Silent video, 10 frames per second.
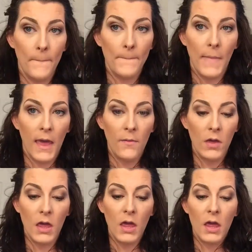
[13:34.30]

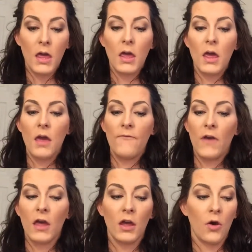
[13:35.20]
Maybe if
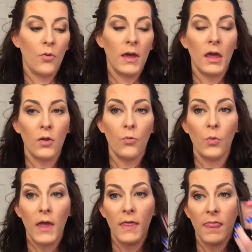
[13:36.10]
I go in
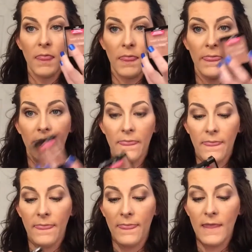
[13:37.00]
with
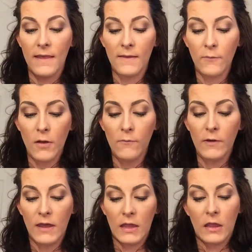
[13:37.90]
this one,
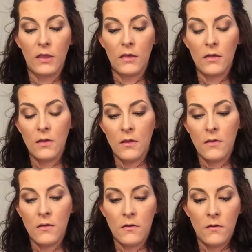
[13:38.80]
we can
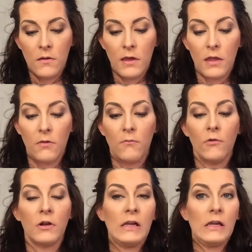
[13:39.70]
get a little
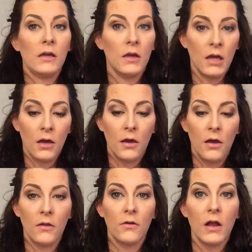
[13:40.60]
more
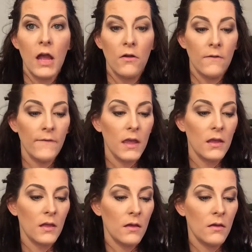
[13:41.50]
color out of it.